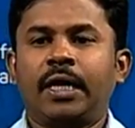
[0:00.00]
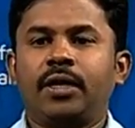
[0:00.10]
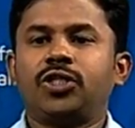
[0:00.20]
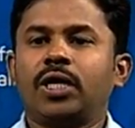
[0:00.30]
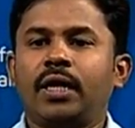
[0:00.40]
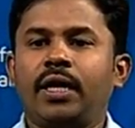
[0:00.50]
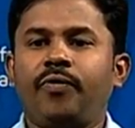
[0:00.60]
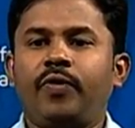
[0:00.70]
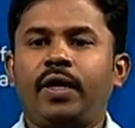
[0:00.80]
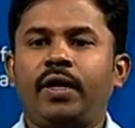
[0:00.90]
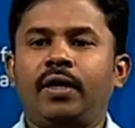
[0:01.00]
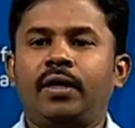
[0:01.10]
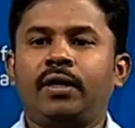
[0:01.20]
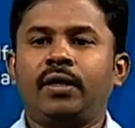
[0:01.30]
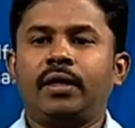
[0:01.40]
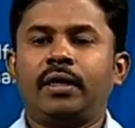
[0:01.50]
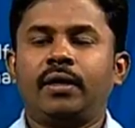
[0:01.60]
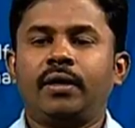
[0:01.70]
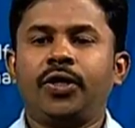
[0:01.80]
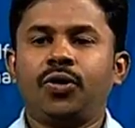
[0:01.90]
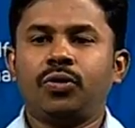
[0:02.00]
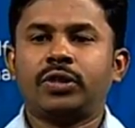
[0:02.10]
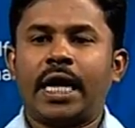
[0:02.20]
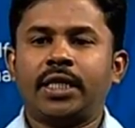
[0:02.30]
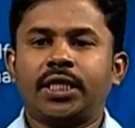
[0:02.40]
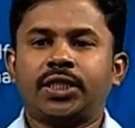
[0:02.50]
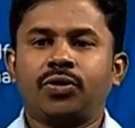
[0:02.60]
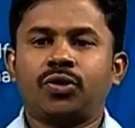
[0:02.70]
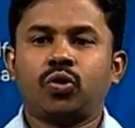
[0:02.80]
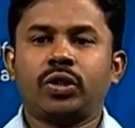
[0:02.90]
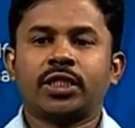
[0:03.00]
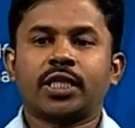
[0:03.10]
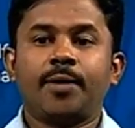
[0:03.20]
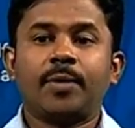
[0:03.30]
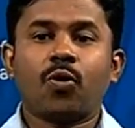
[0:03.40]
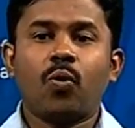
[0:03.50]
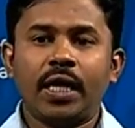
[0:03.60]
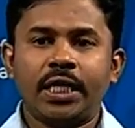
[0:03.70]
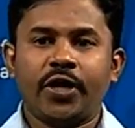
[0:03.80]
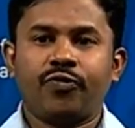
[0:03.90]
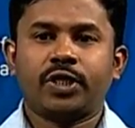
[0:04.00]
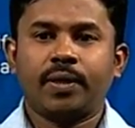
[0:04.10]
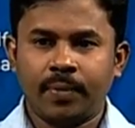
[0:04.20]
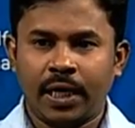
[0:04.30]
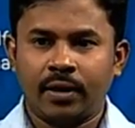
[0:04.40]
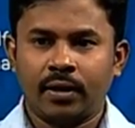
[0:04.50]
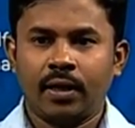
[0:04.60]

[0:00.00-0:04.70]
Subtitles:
Generally, we use adjectives to describe the quality of something.